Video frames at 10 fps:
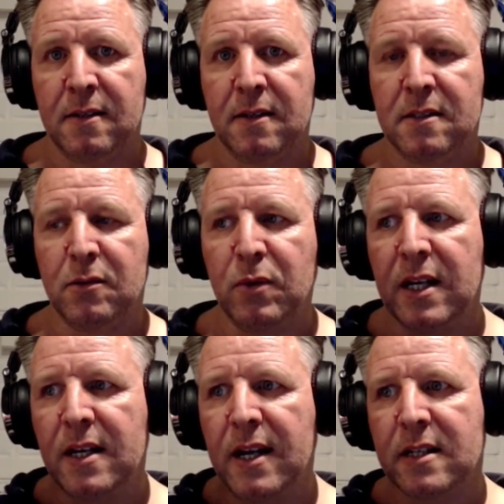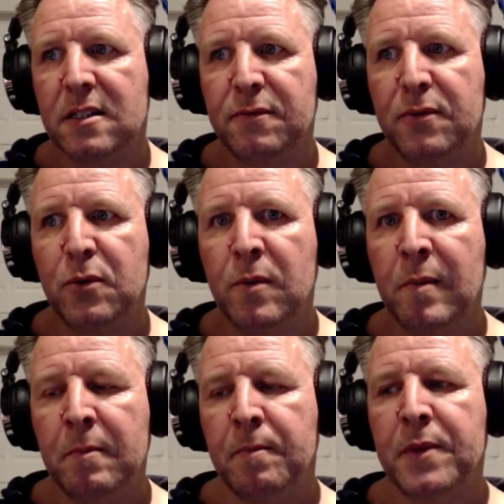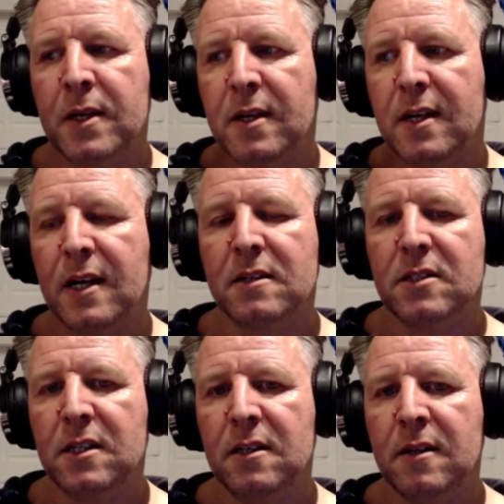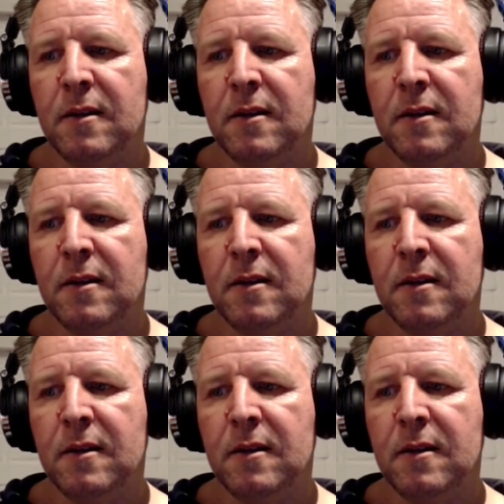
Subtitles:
So when a negative thought kicks in,